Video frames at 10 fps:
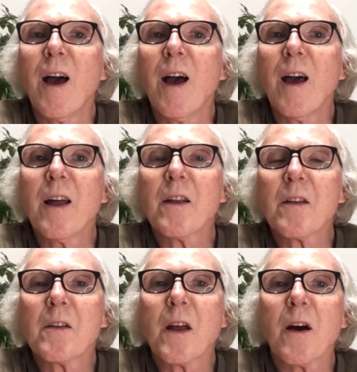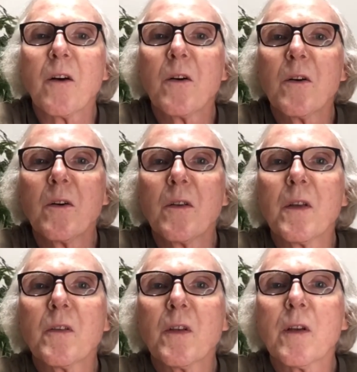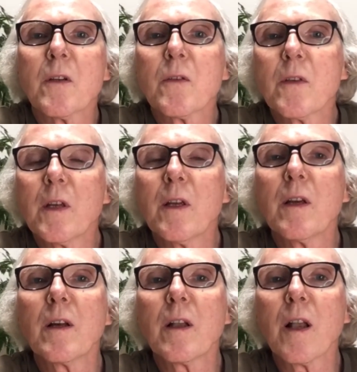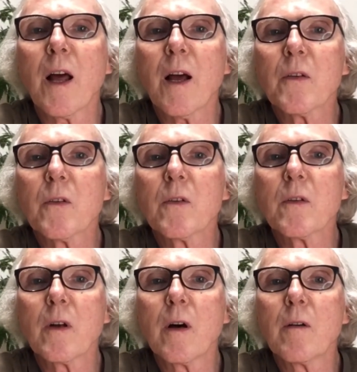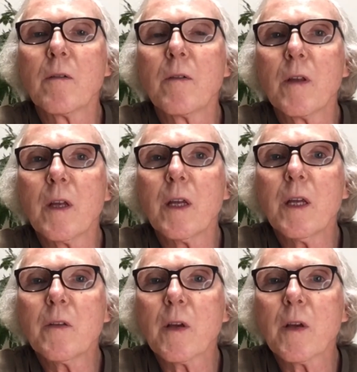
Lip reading: And now, this is the last of the Ise